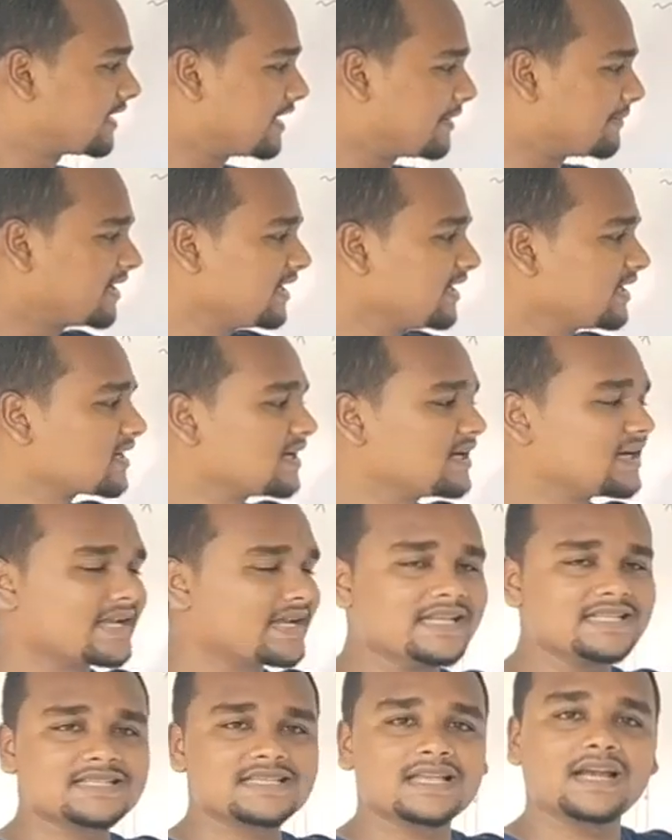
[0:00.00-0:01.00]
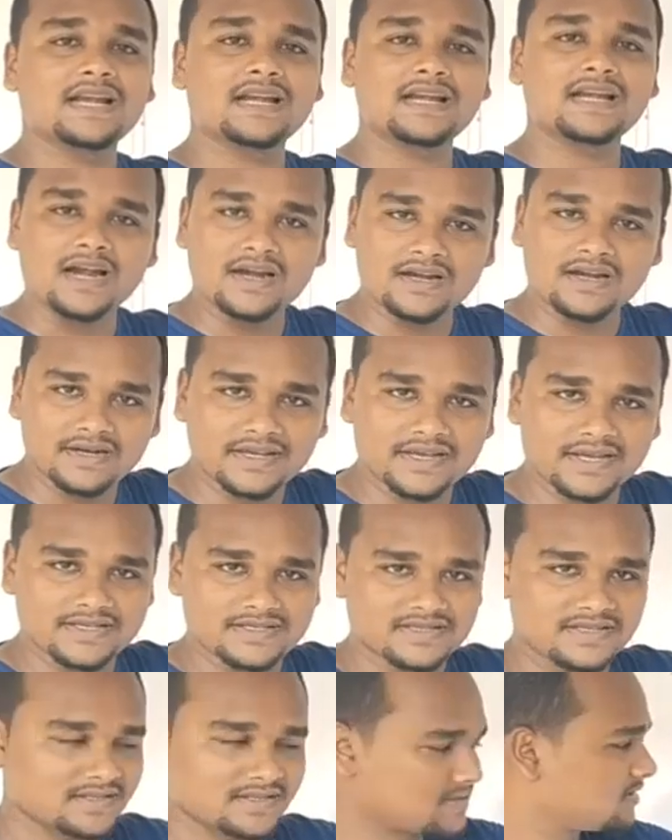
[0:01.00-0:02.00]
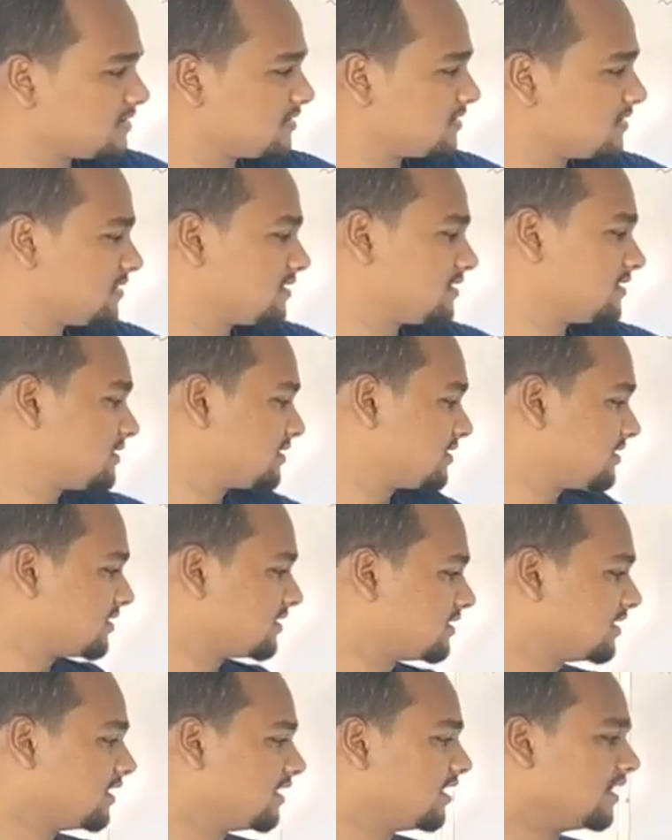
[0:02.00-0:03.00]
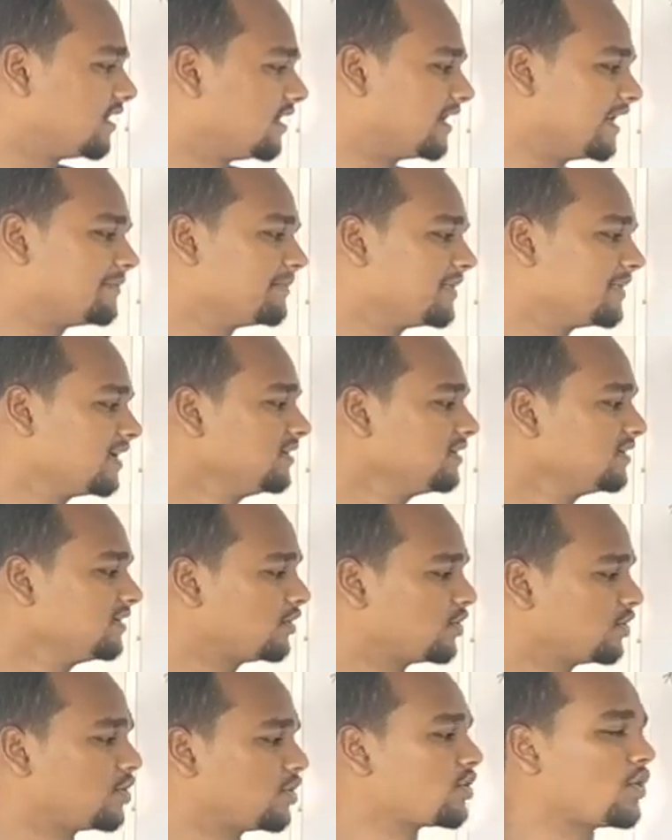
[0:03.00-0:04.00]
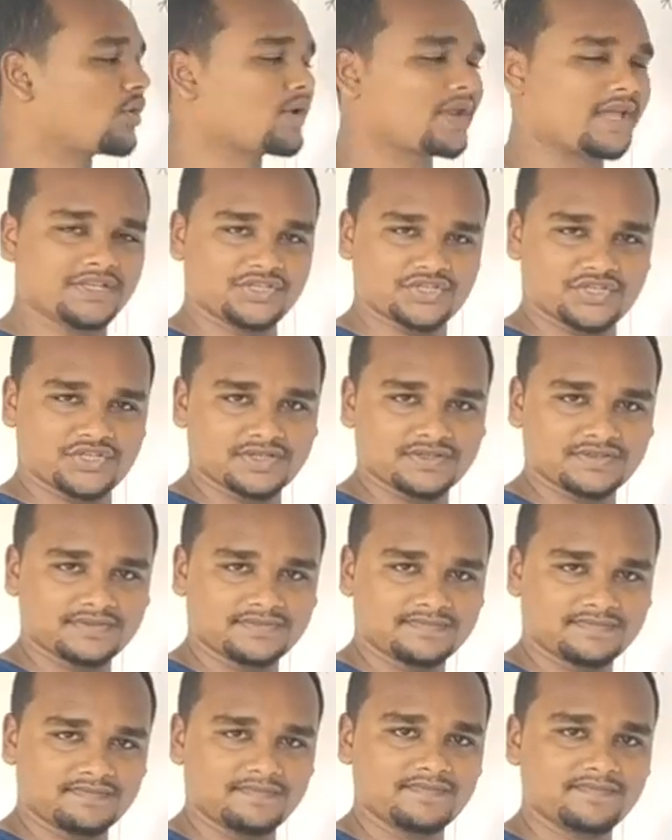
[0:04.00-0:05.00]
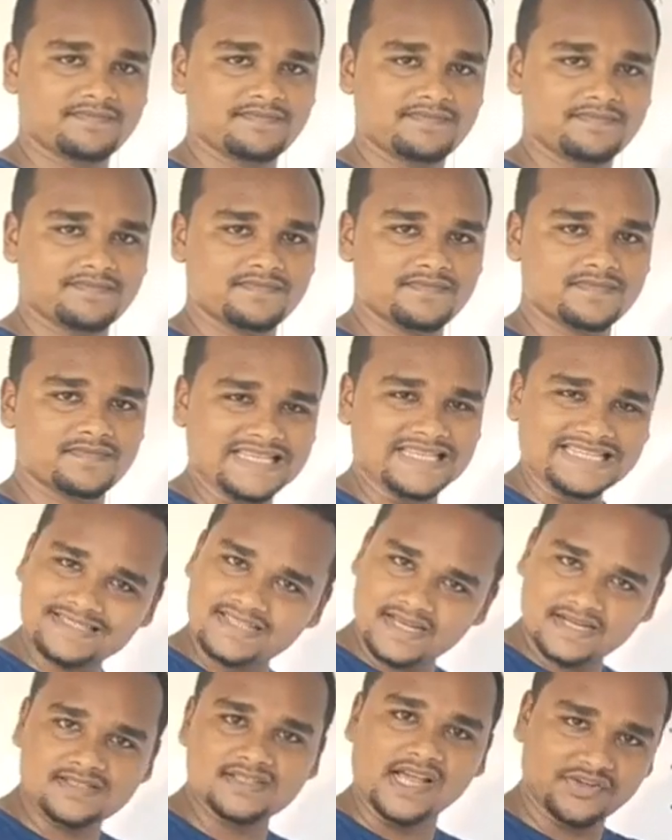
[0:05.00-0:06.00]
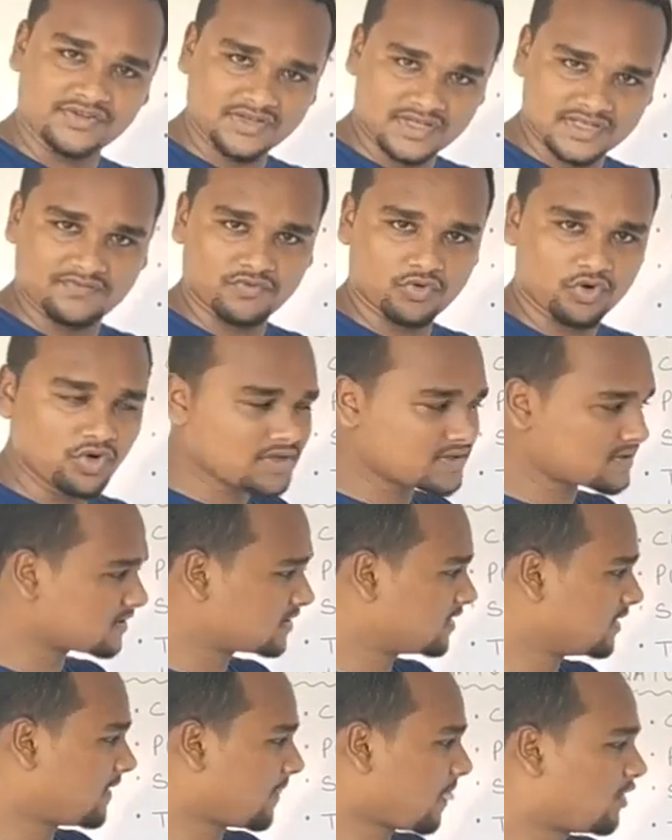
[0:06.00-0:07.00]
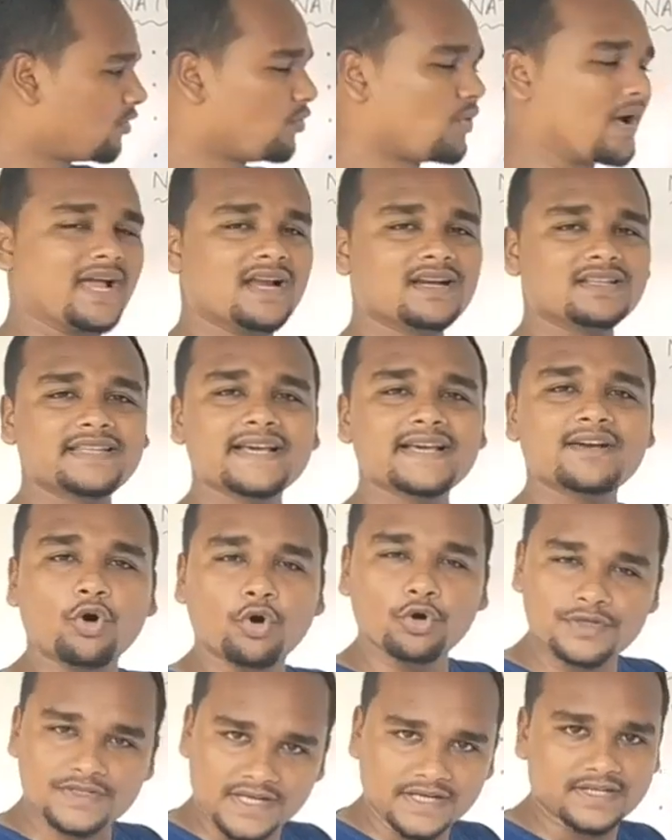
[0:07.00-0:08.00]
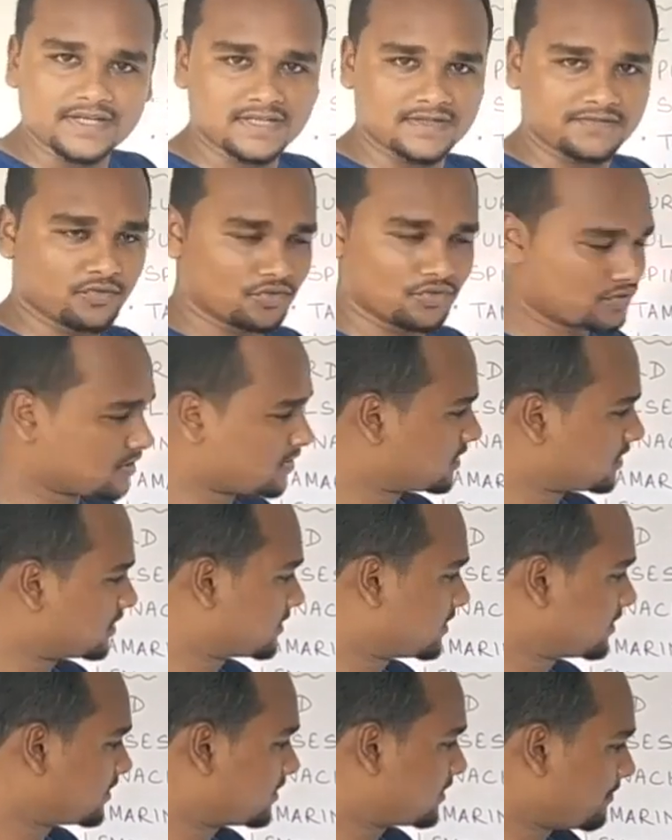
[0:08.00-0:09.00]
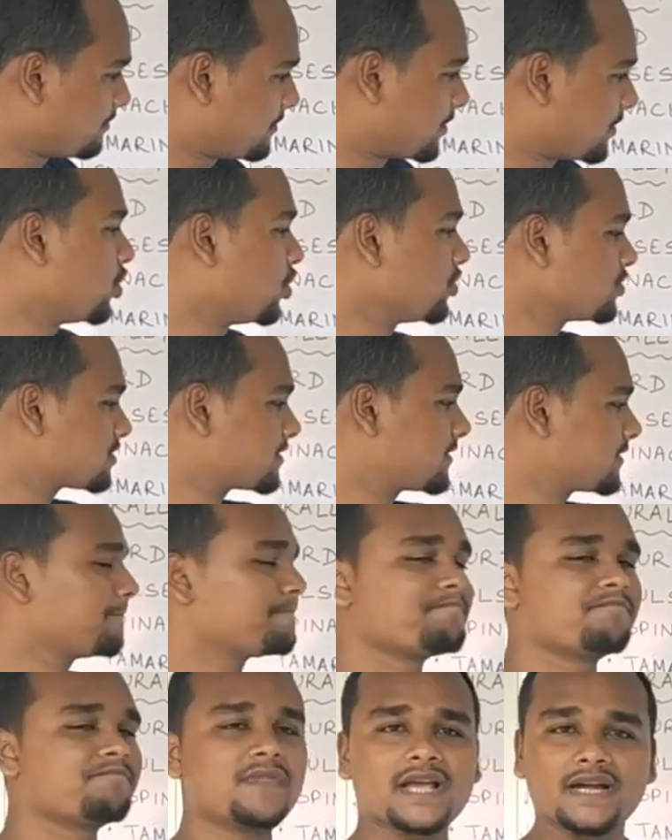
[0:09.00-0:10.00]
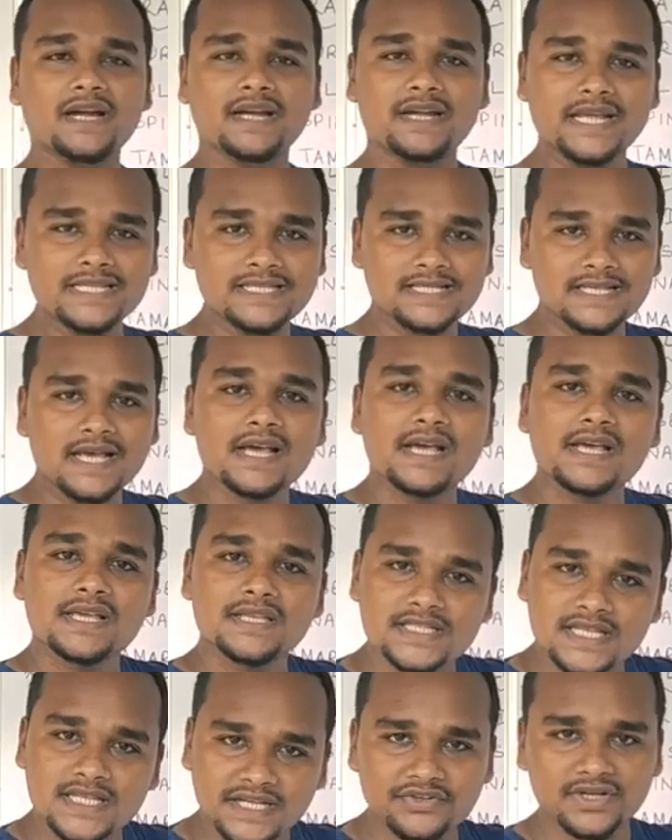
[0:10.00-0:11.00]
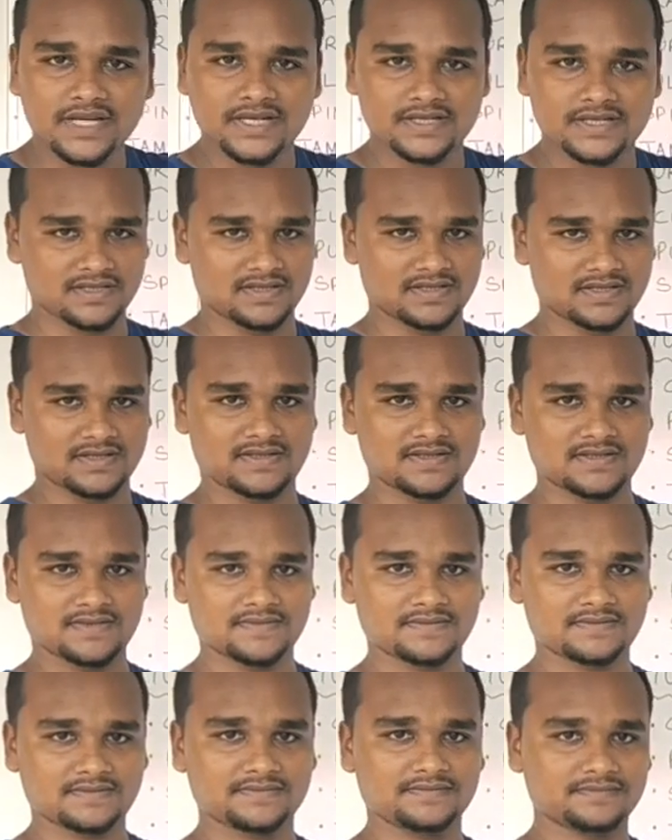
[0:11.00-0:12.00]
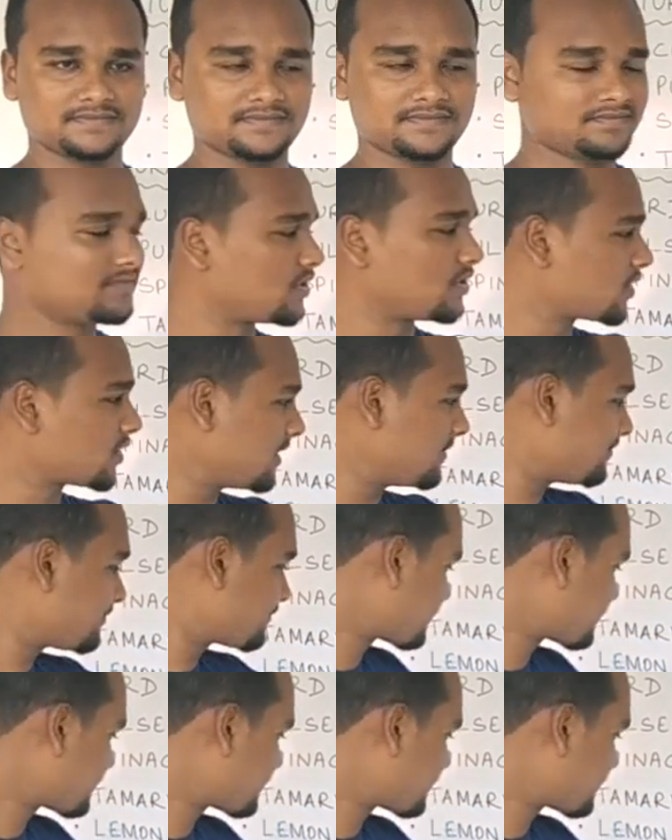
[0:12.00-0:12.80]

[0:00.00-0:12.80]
Tamarind contains tartaric acid. Lemon or orange. Since they are citrus fruits, why are they called citrus fruit? Because they contain citric acids. Okay.